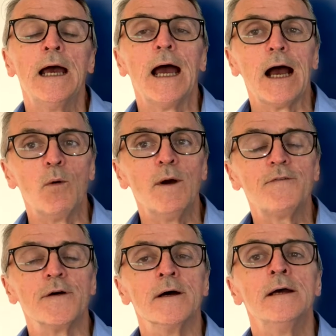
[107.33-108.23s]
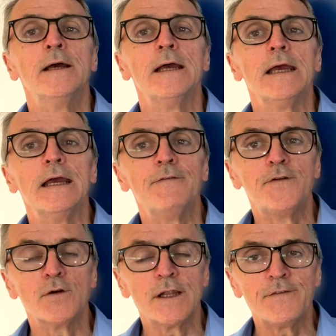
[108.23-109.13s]
However, if
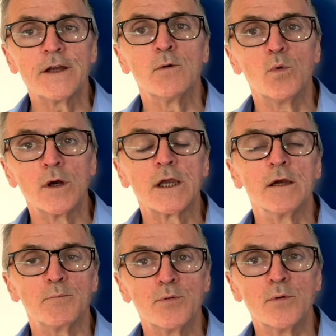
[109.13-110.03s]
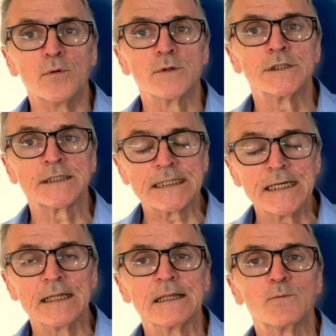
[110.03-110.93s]
you're living and working abroad
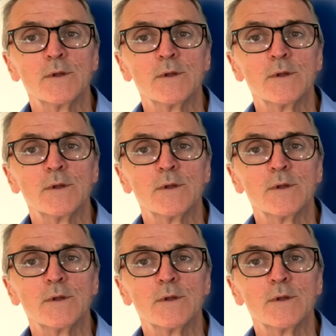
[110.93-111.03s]
still